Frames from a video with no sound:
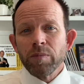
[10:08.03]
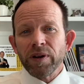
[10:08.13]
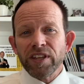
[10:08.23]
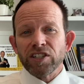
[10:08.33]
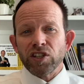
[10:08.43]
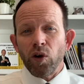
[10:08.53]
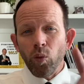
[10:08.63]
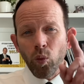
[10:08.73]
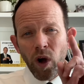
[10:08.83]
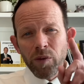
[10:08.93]
but there's
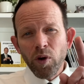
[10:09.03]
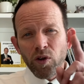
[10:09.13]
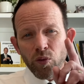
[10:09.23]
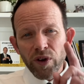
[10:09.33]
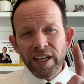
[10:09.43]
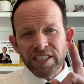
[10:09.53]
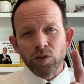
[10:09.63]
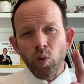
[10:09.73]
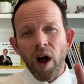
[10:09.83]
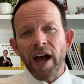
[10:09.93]
one more
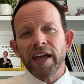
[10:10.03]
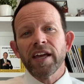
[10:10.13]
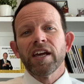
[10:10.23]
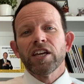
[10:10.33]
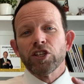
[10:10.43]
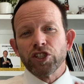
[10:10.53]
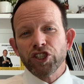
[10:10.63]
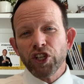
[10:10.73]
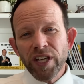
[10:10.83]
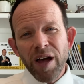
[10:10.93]
reason why you
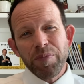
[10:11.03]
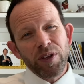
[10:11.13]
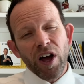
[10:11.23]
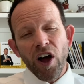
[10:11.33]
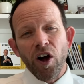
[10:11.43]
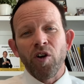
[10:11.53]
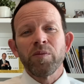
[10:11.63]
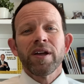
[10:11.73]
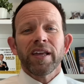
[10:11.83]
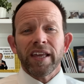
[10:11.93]
should not build a
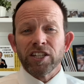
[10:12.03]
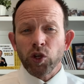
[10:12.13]
home in